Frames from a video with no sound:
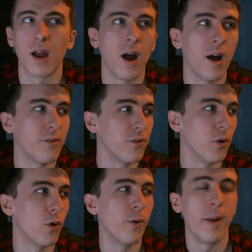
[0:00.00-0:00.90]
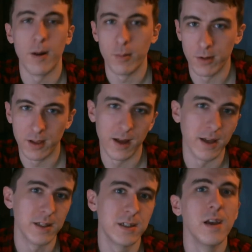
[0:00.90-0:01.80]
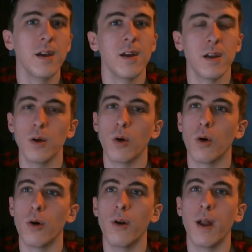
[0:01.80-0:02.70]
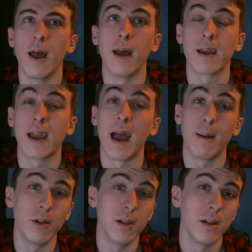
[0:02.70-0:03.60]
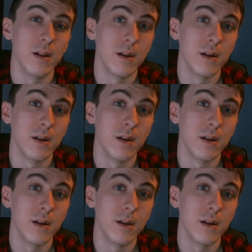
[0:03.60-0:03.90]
of your Marlboro Lights, your Camel.